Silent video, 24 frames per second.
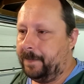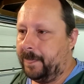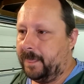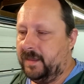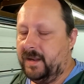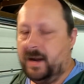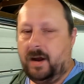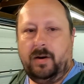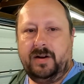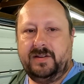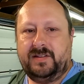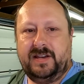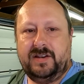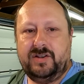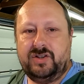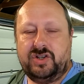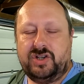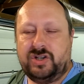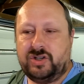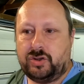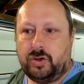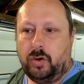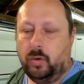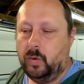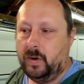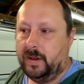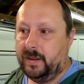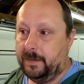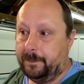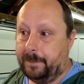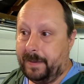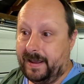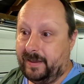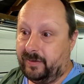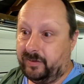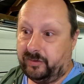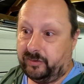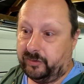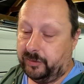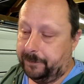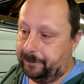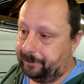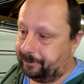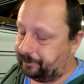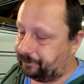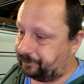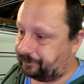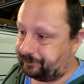You know, I tend to just call it the best
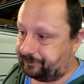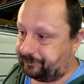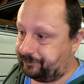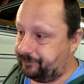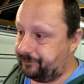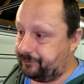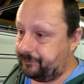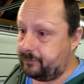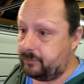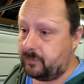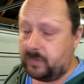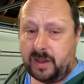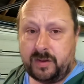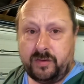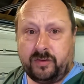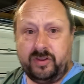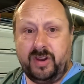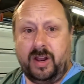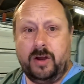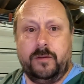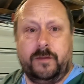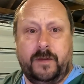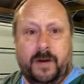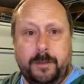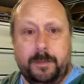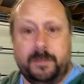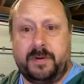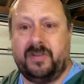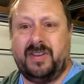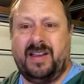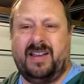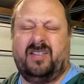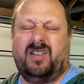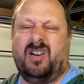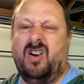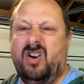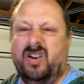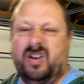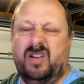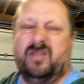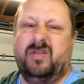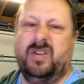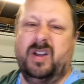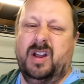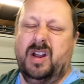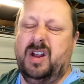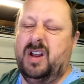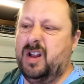snow foam because that's kind
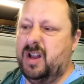of